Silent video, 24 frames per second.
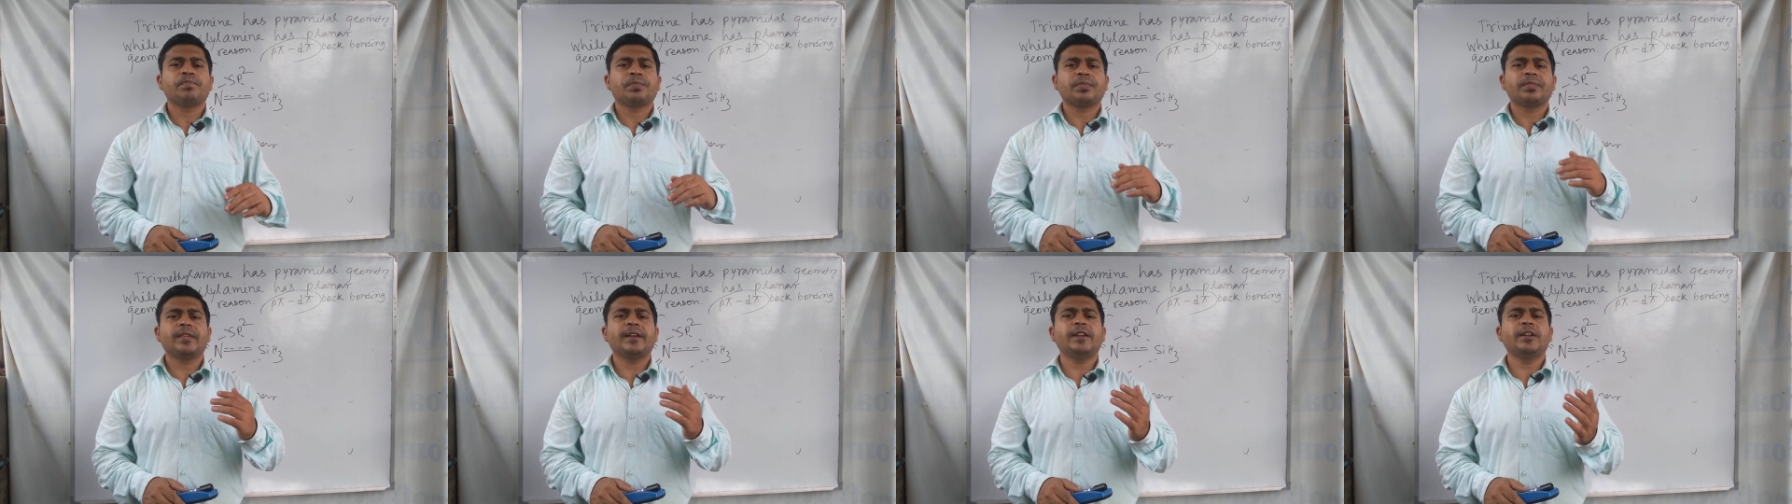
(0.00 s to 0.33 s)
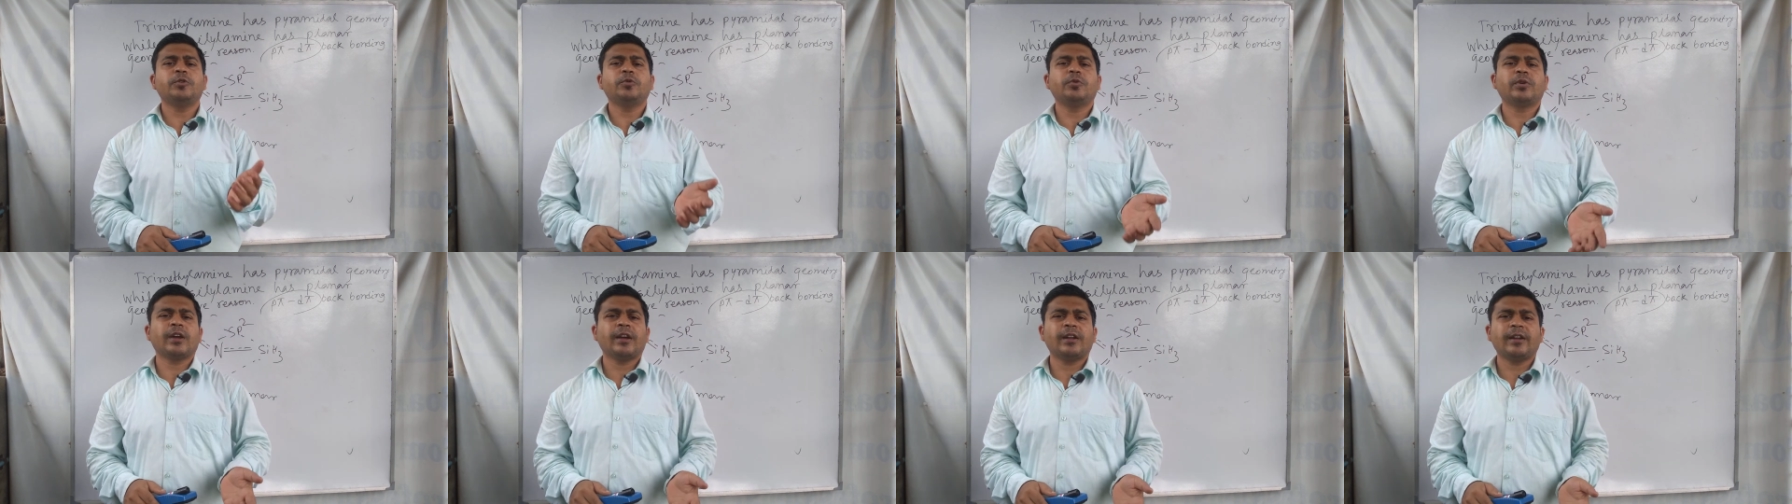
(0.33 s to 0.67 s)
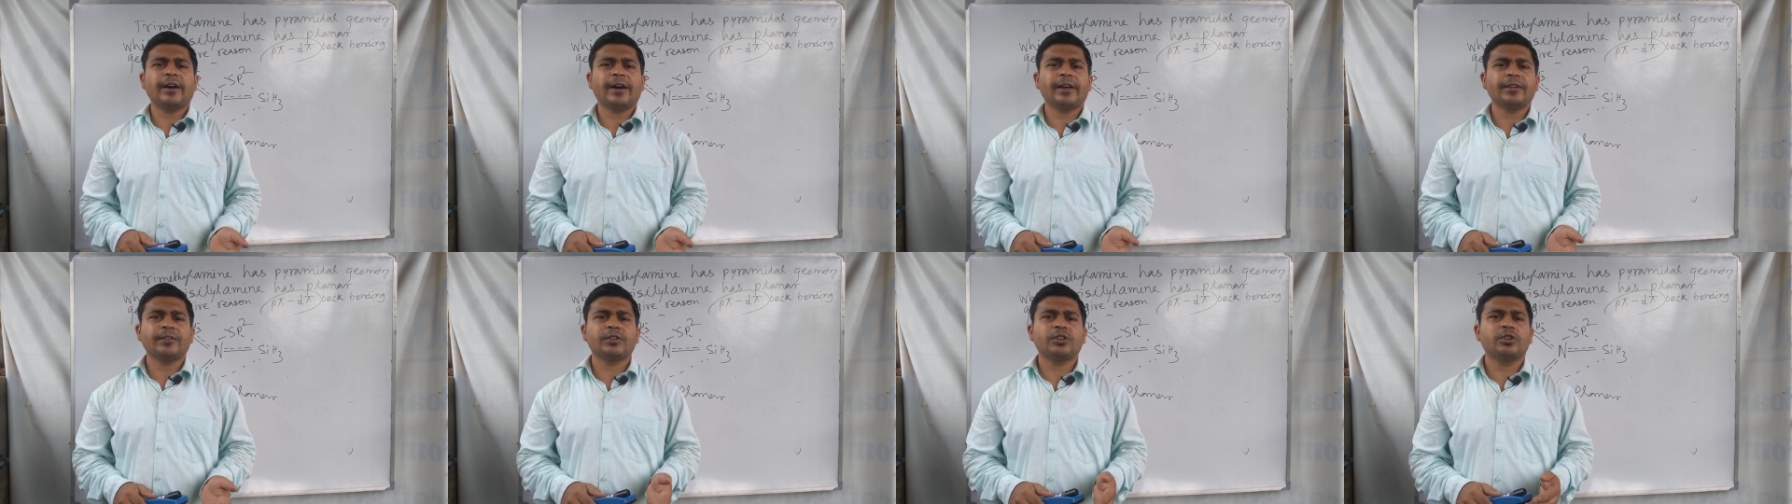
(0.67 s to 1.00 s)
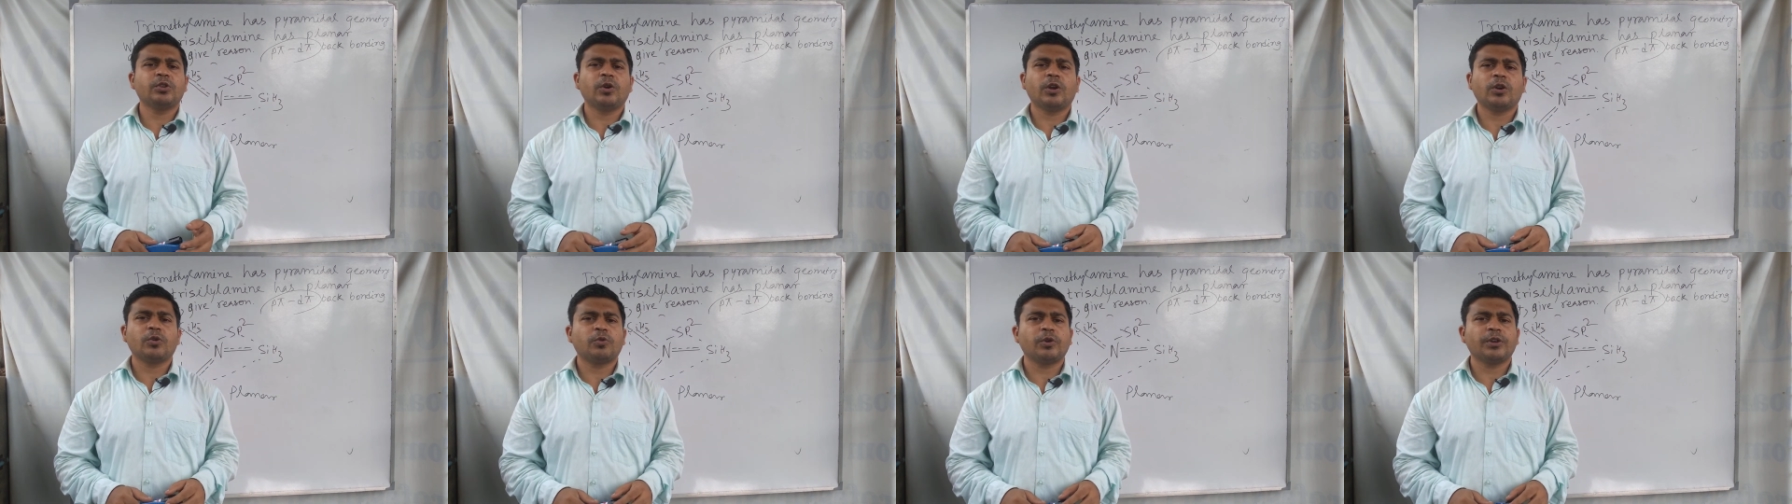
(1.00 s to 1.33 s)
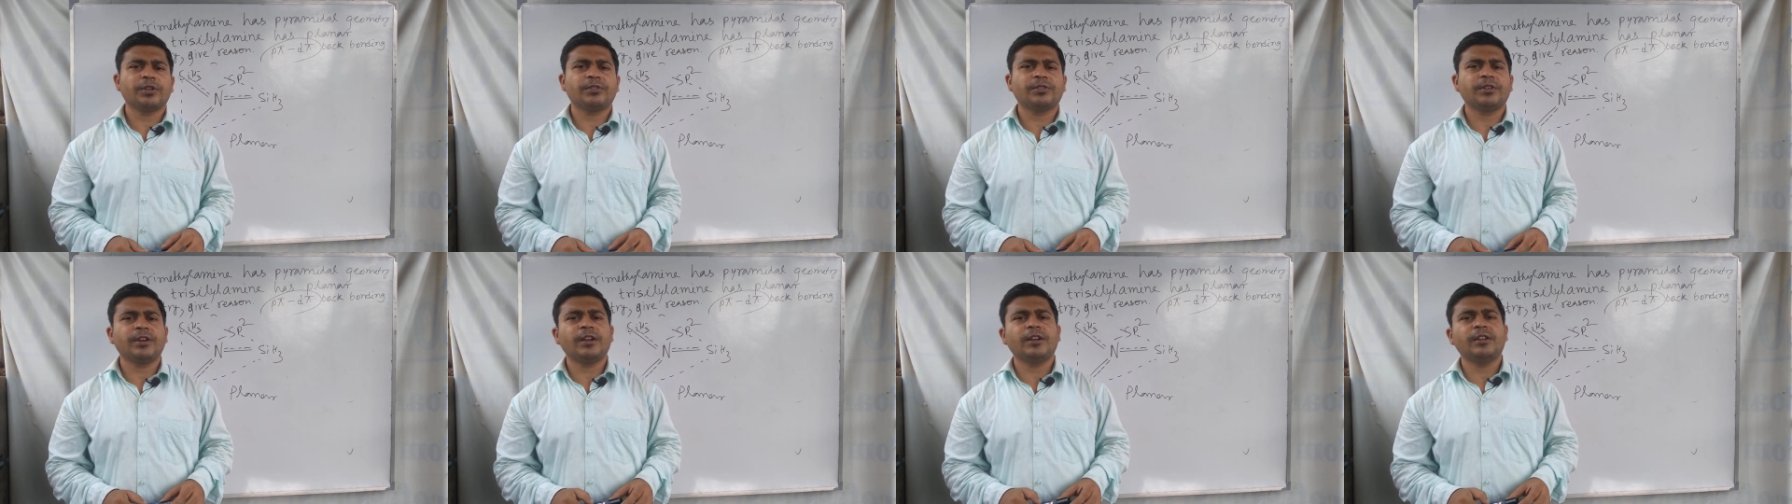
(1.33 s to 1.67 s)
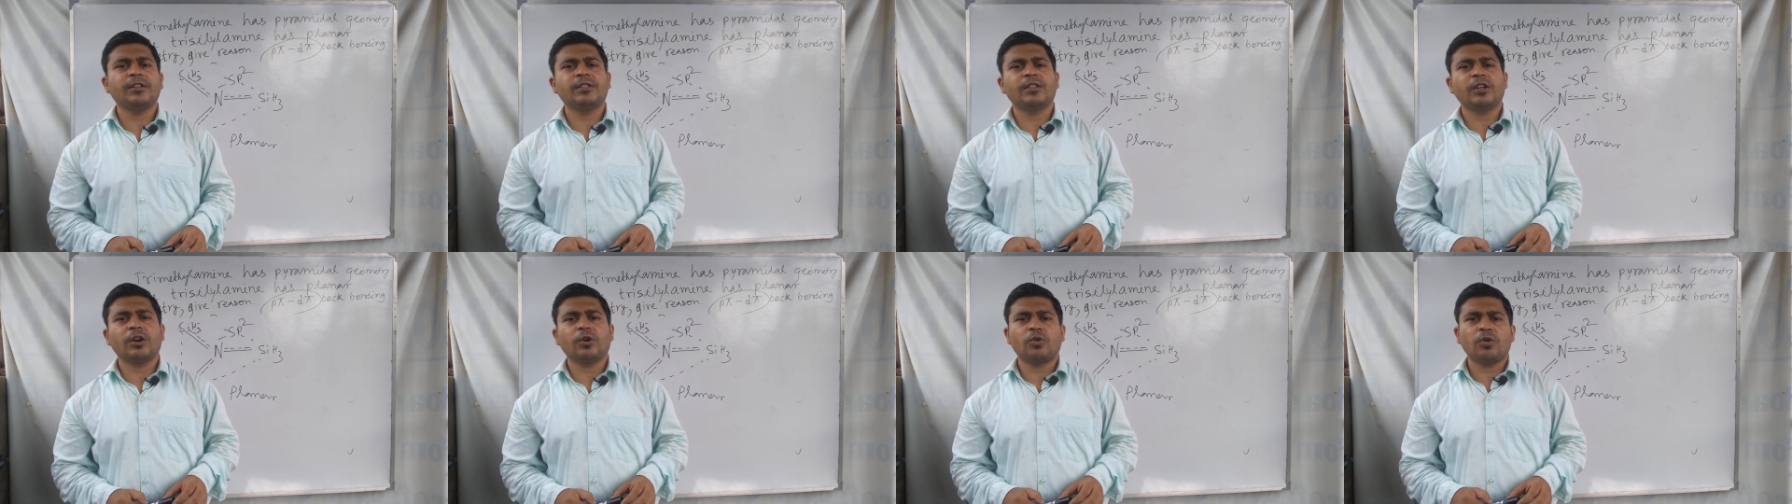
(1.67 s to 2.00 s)
then you can ask your question
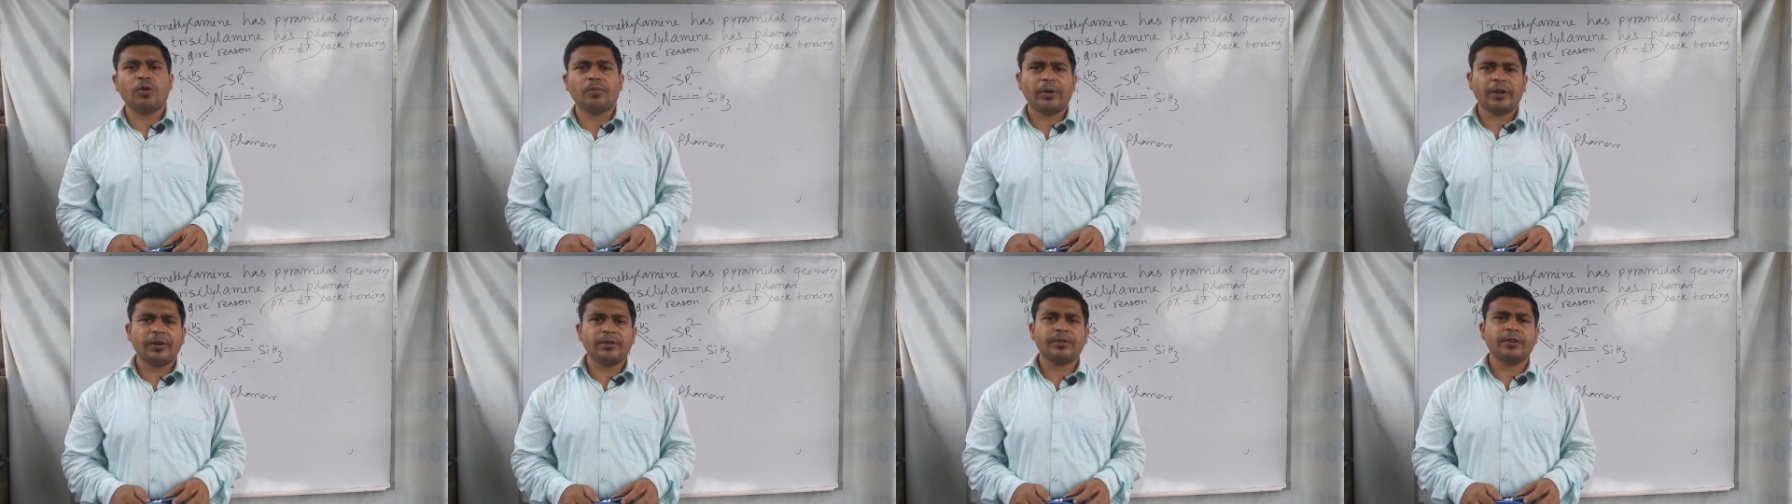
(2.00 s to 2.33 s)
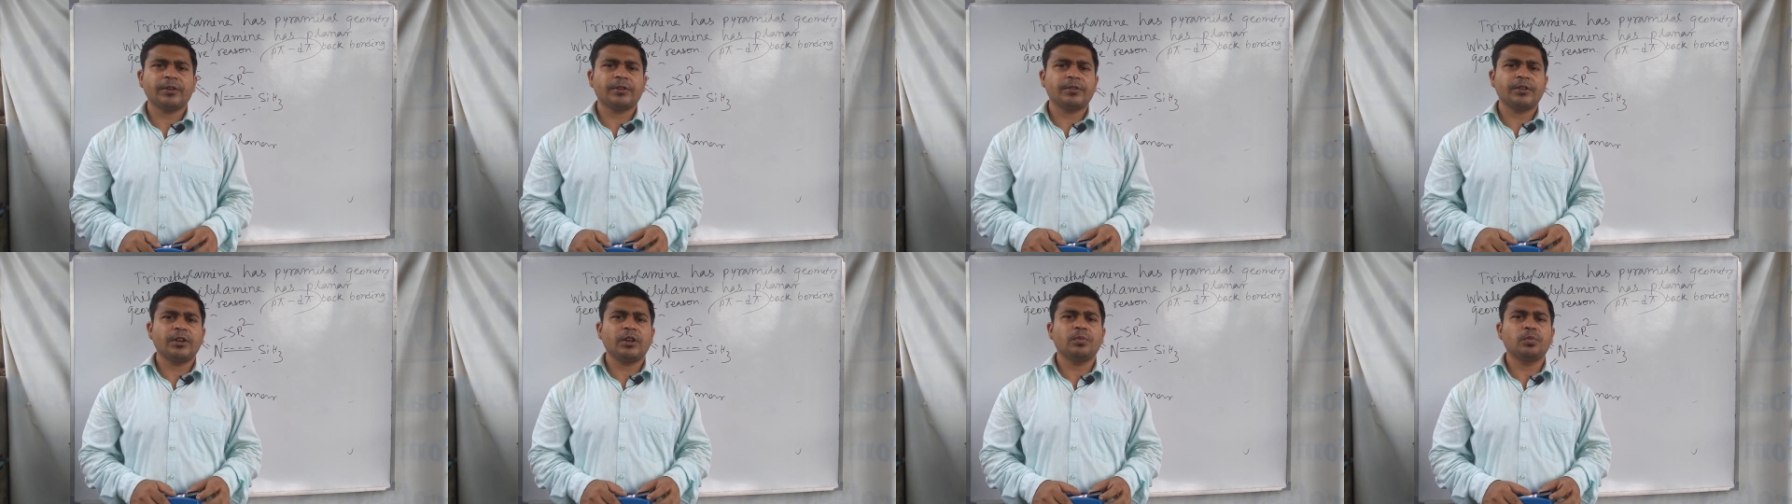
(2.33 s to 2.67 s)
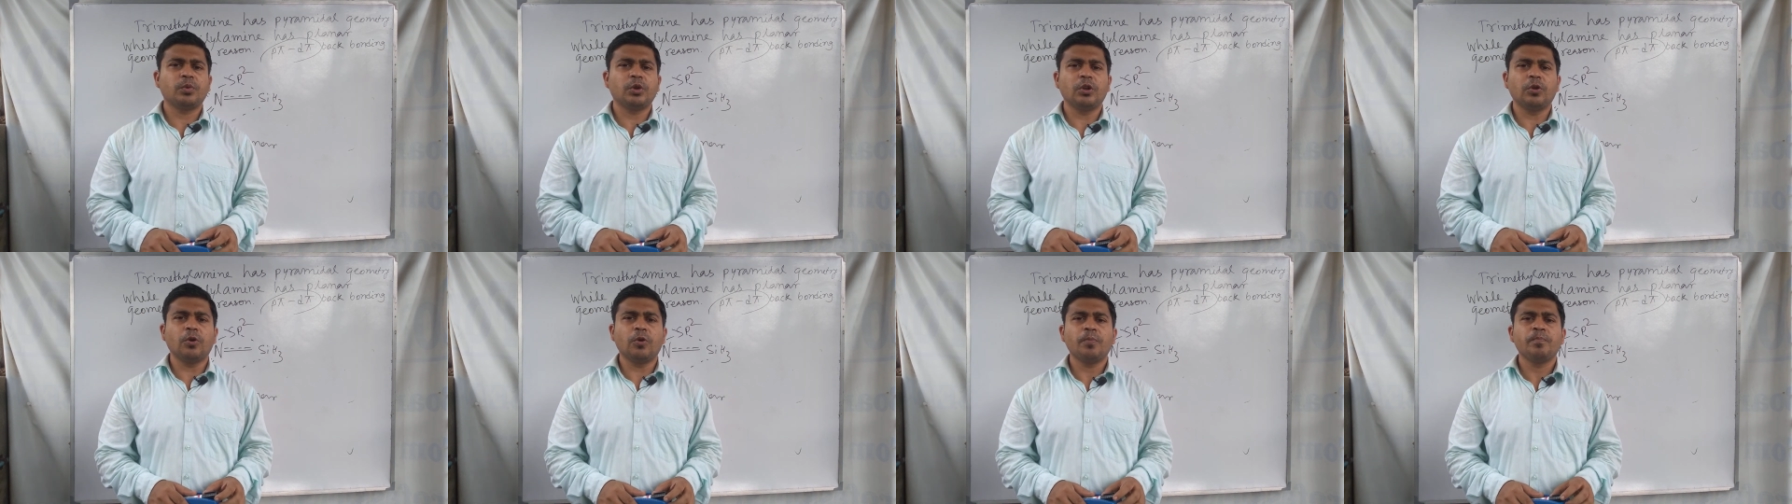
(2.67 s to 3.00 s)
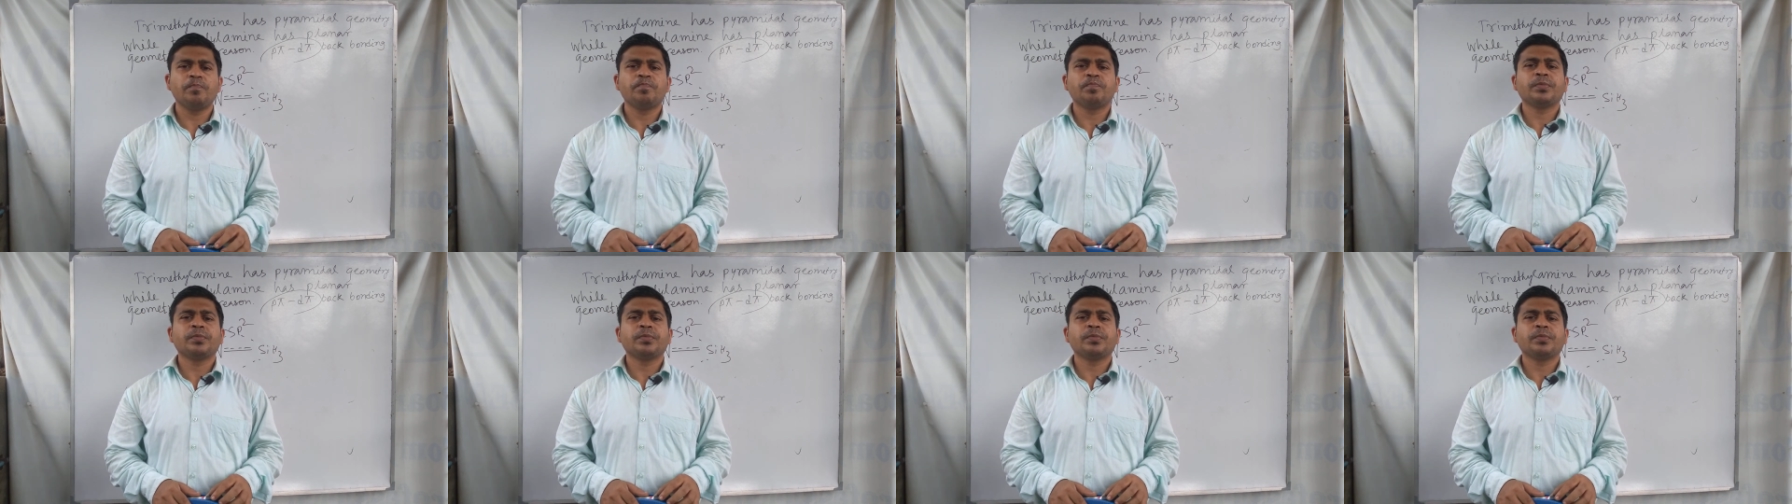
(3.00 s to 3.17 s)
in the comment section below.